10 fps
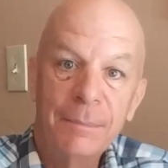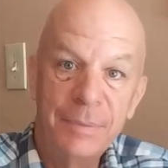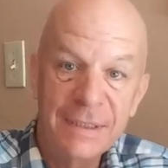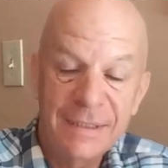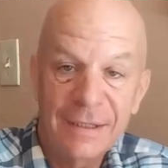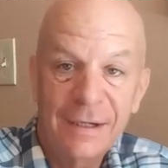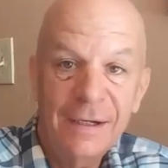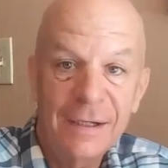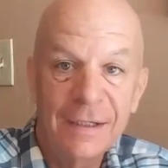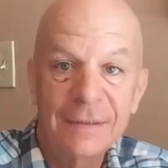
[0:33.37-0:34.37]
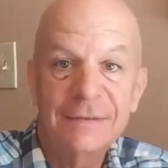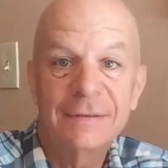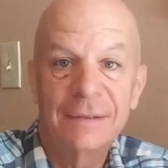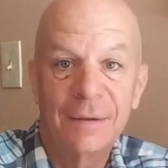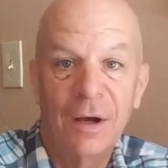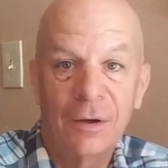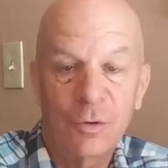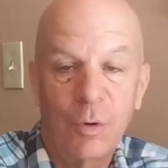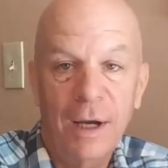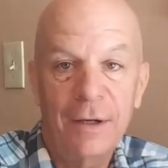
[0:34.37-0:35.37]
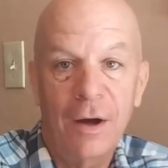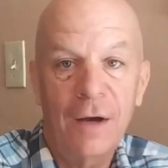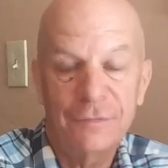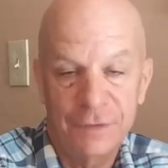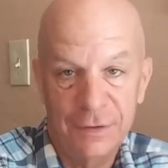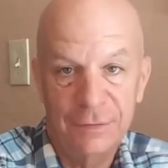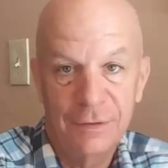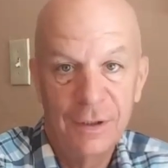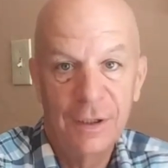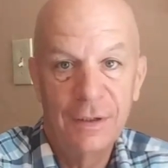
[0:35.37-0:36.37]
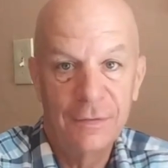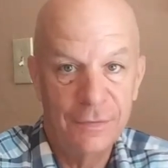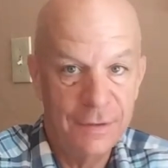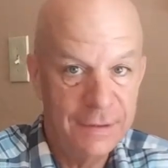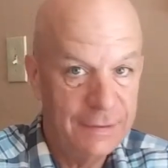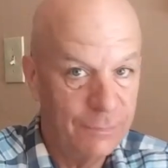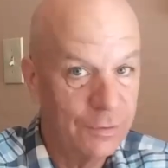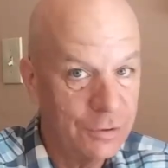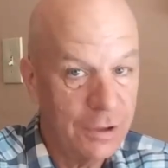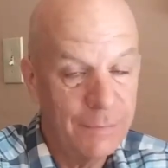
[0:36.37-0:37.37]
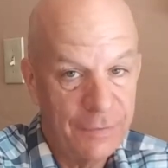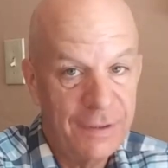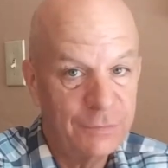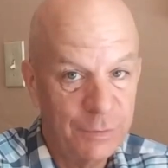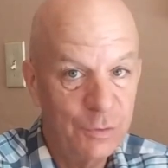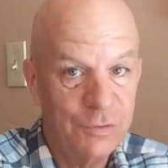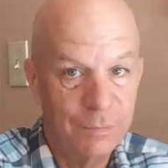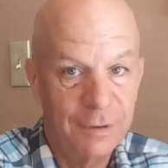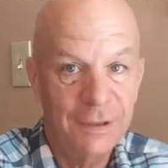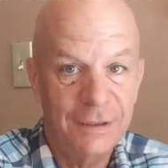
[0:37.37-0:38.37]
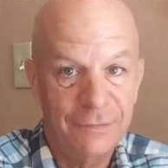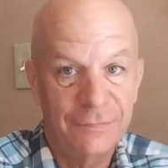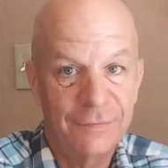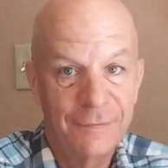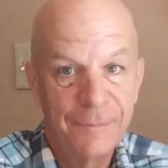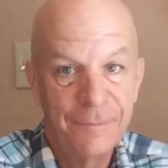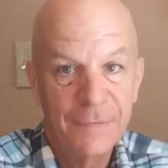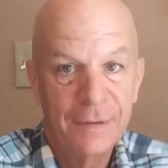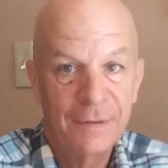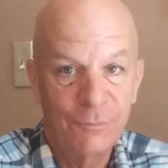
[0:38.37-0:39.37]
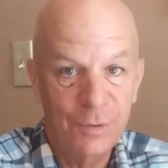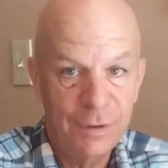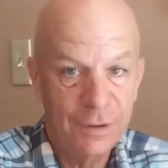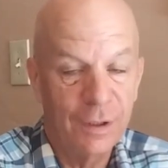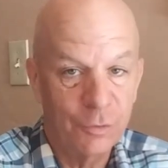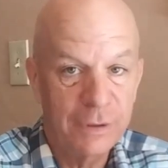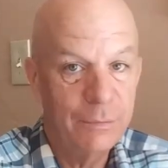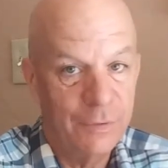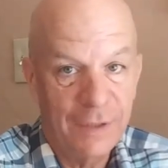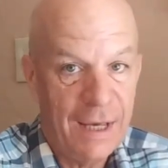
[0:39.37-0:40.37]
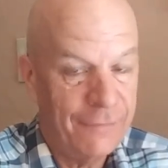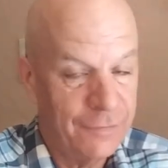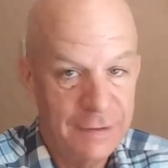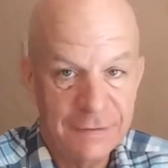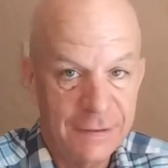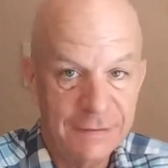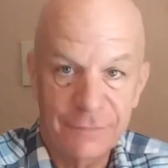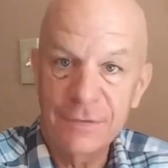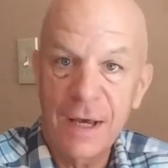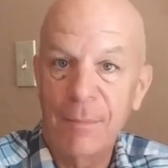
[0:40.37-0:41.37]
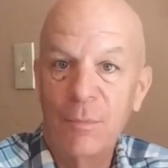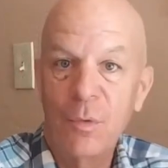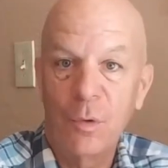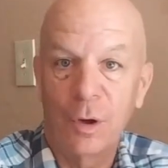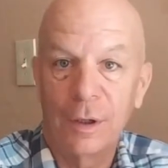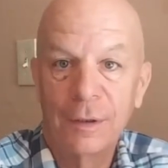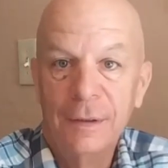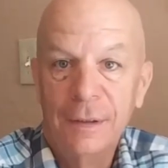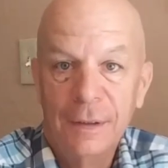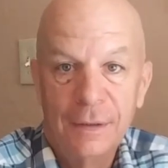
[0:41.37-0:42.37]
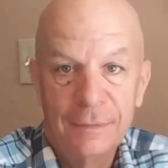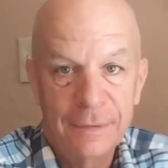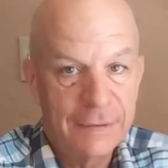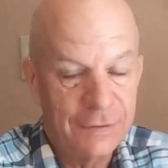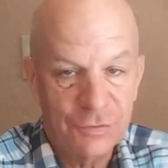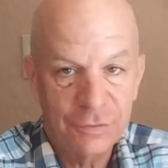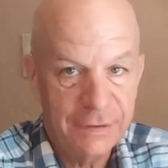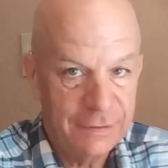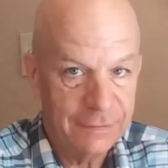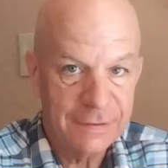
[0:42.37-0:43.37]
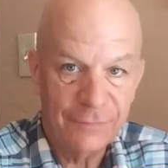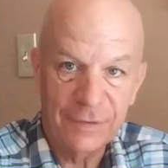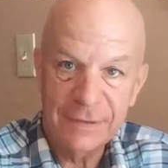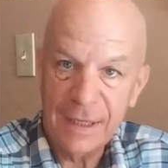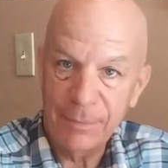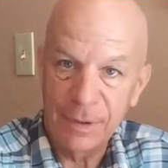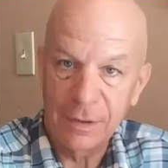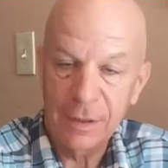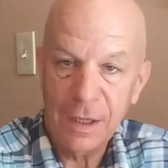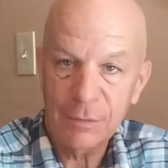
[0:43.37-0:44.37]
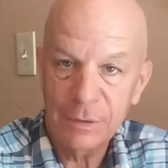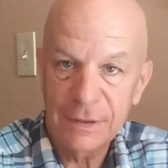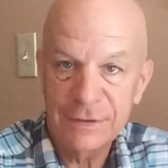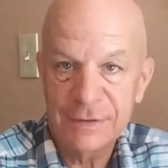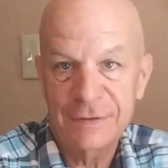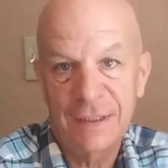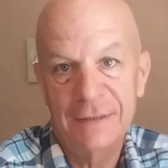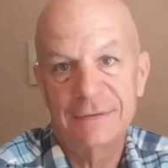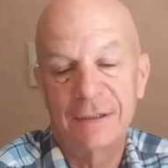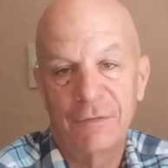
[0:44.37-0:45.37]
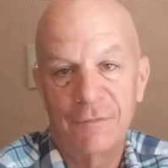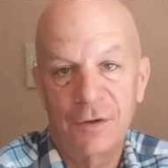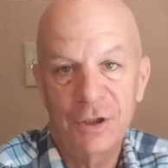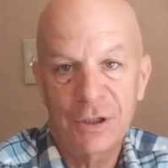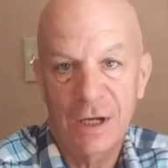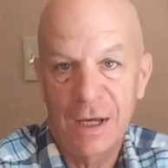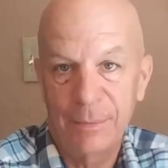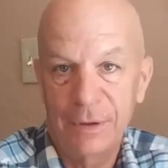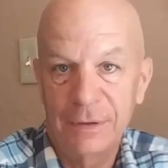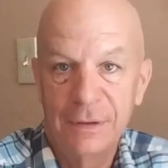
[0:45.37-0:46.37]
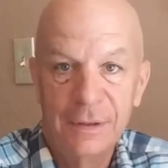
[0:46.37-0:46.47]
because quite often we're talking about things we used to believe. We agree with half of these things, if not more. Not the Trinity or stuff like that, but a lot of religious tenets that are very common